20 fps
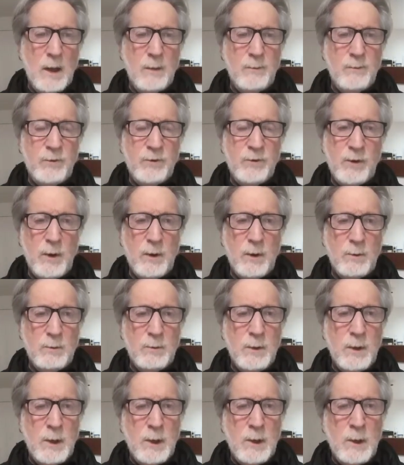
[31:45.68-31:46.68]

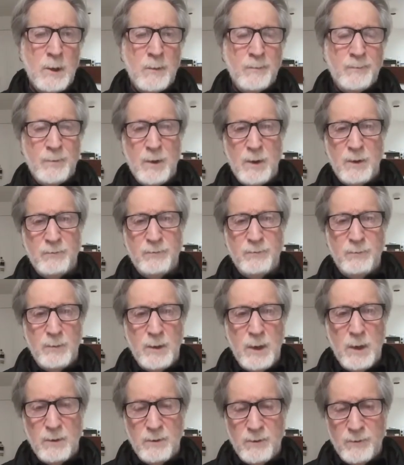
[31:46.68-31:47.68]
So
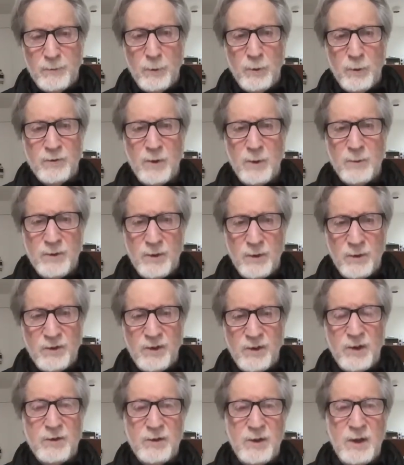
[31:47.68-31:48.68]
the first film's in
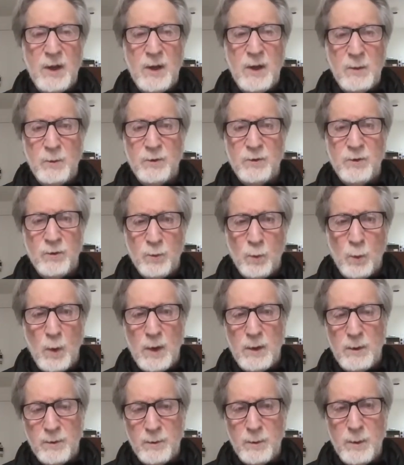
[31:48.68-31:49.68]
16, which is
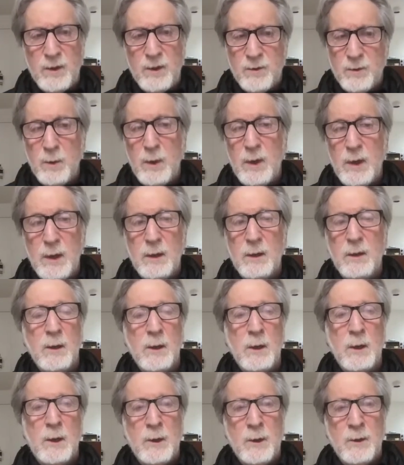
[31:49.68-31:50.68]
133.
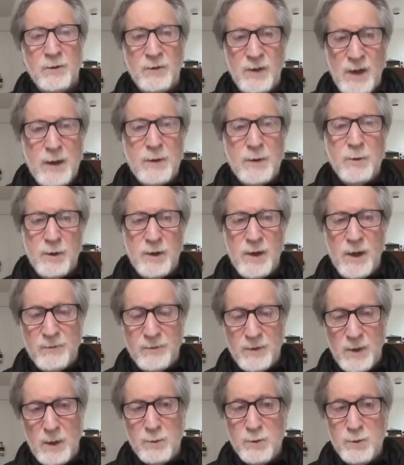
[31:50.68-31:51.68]
Standard
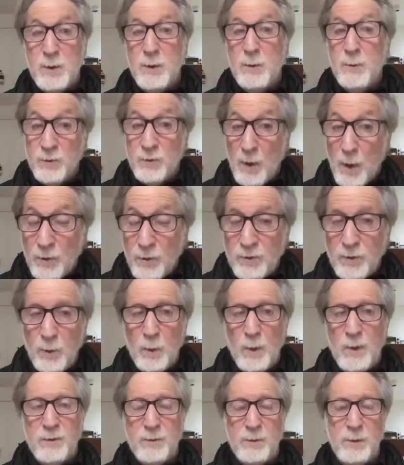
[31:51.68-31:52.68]
def that I was shooting was also
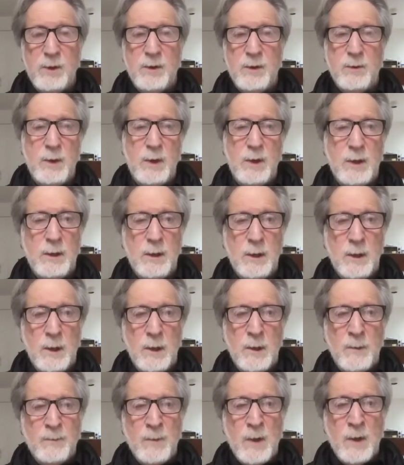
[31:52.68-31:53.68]
133.
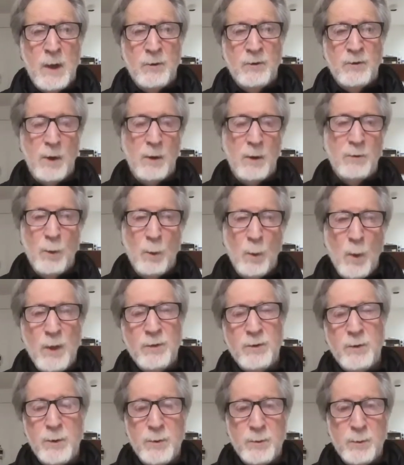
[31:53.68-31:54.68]
So the
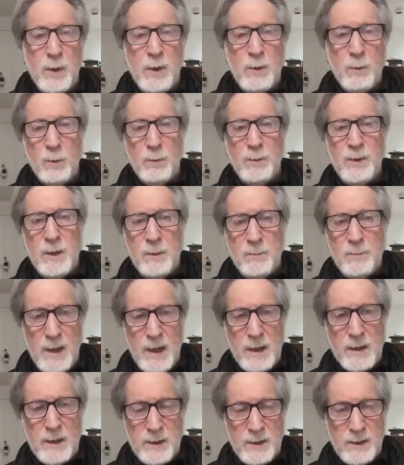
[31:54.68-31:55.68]
133 will be
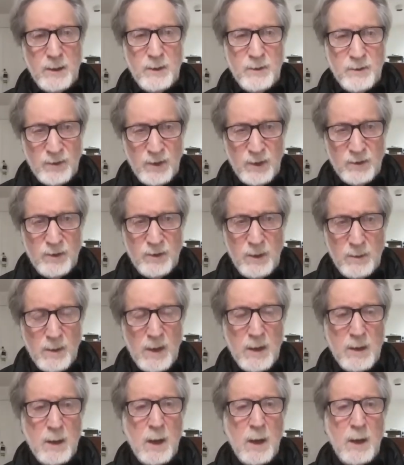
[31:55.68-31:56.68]
embedded in a
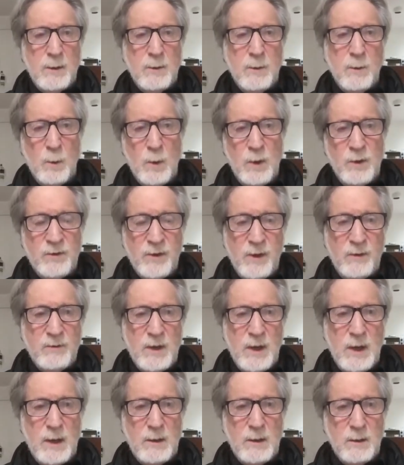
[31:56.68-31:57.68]
16:9 or
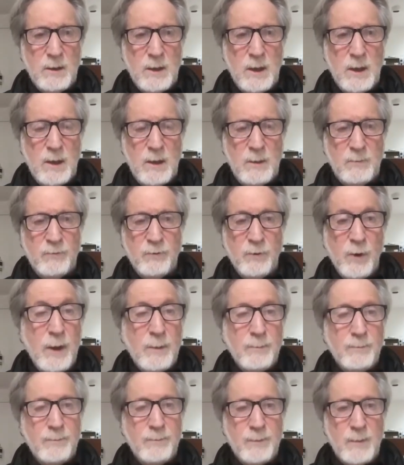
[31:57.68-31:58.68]
178
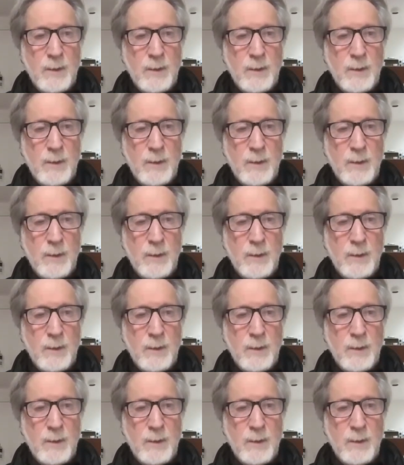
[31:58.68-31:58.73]
frame.